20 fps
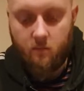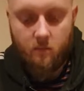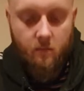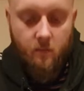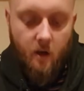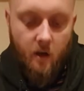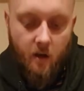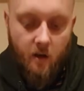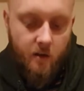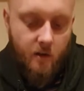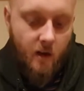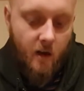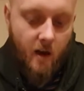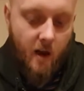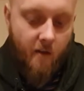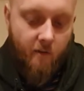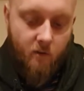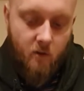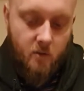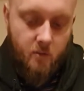an
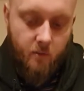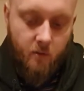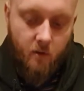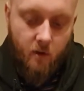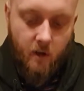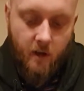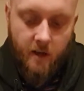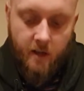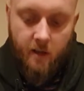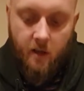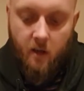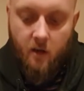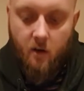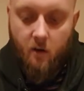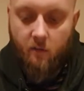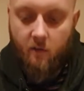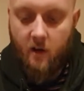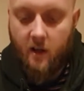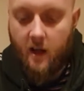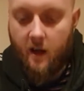average board, and then you
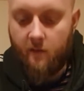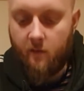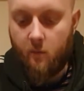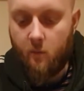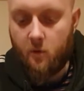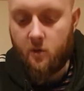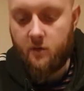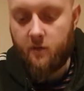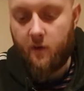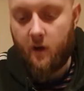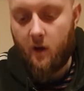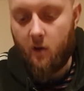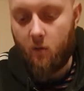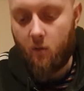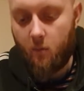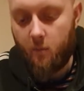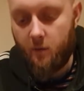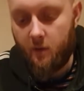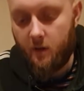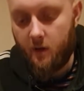don't really have a much follow
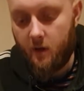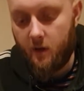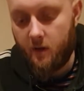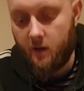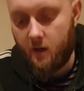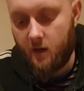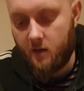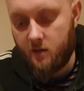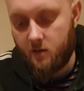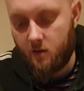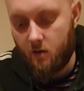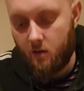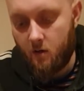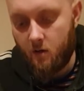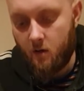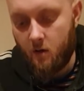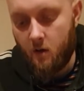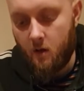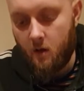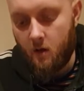up on the next turn
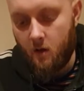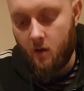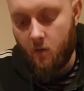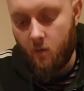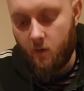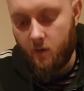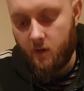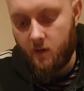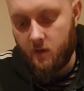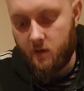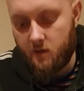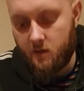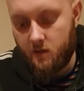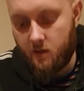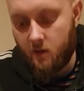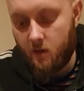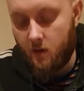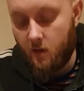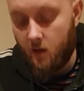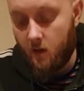with this.